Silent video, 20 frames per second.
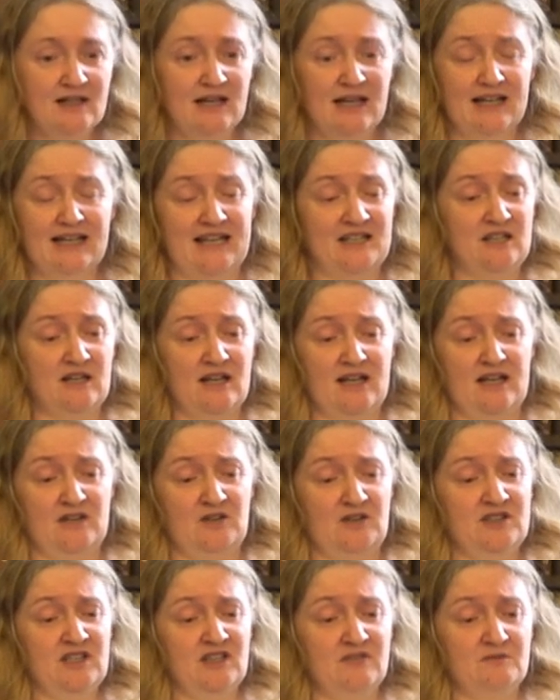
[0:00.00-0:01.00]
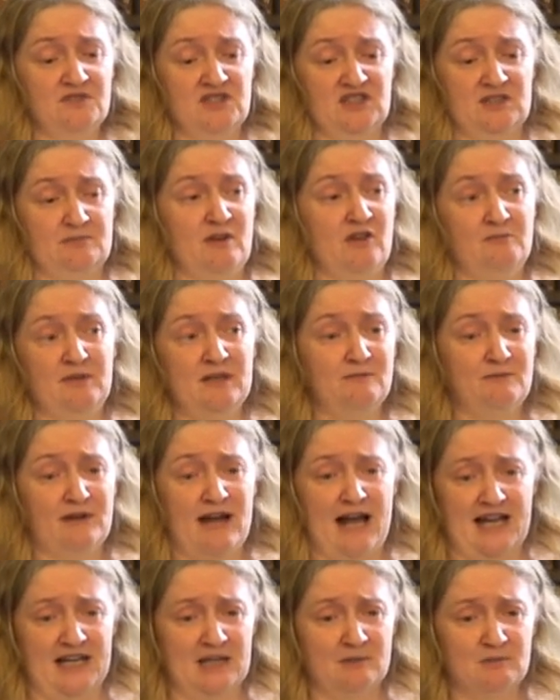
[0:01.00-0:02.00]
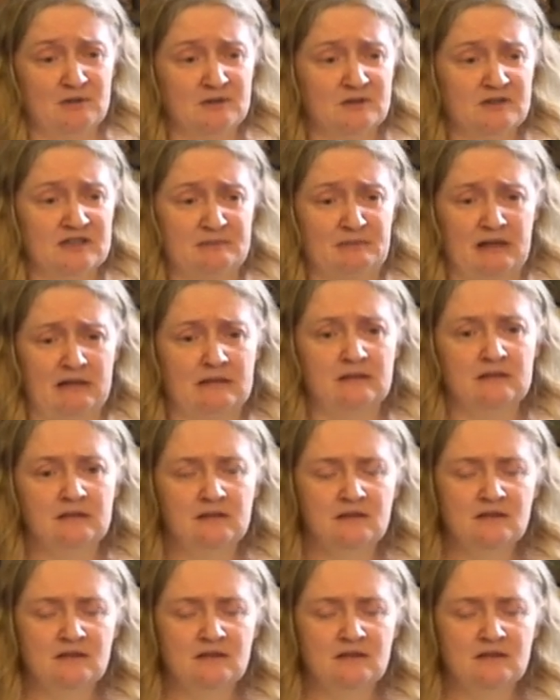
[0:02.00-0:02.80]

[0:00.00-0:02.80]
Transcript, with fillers: Again, it, it could even just have been for animals, but